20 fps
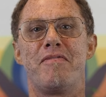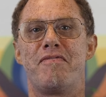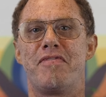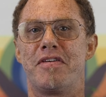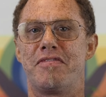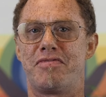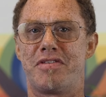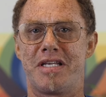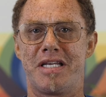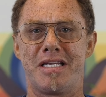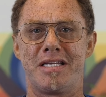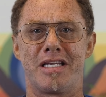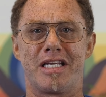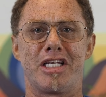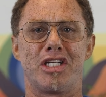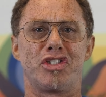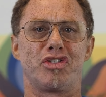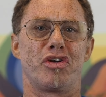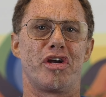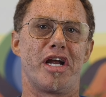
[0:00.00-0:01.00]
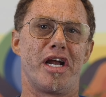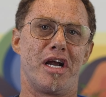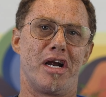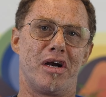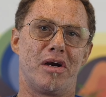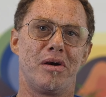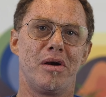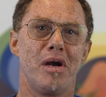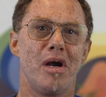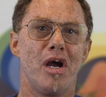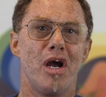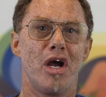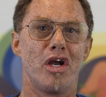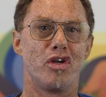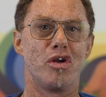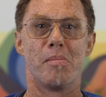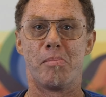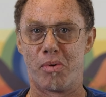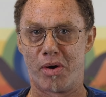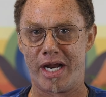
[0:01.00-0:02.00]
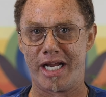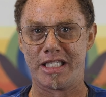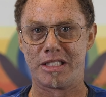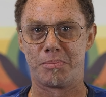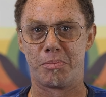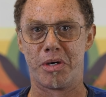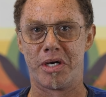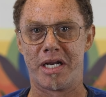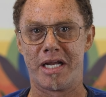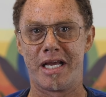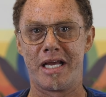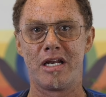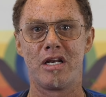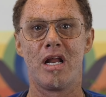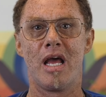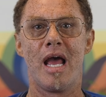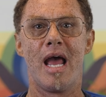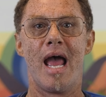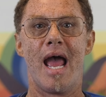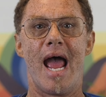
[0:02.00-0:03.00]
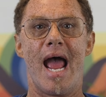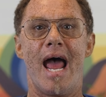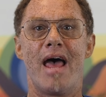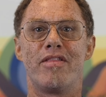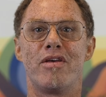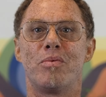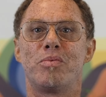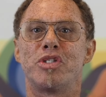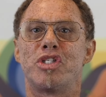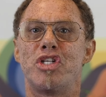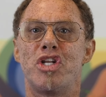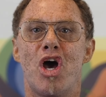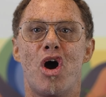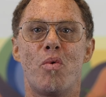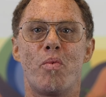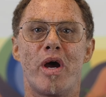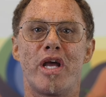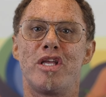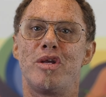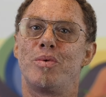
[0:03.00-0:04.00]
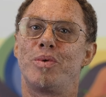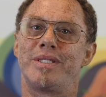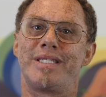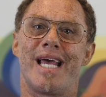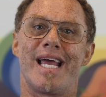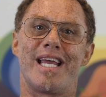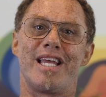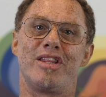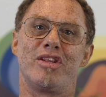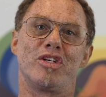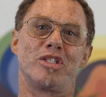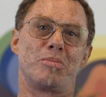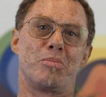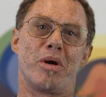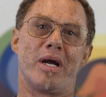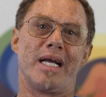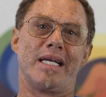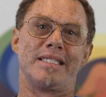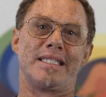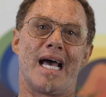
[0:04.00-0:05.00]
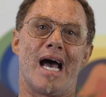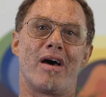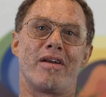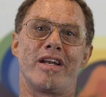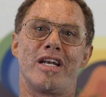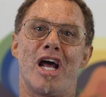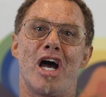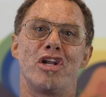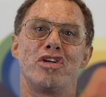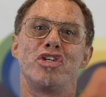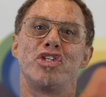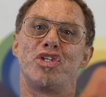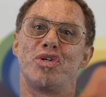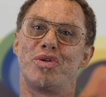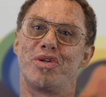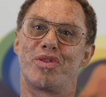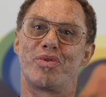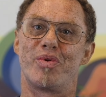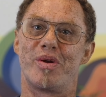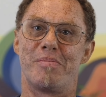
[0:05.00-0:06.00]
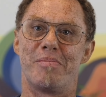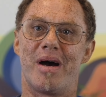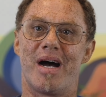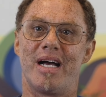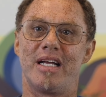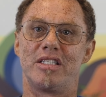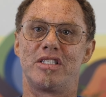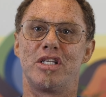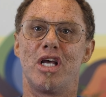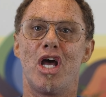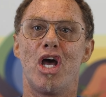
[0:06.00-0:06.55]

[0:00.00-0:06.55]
15 to get your hair, your braids put in, and there was no way you were taking those braids out in under two to three months.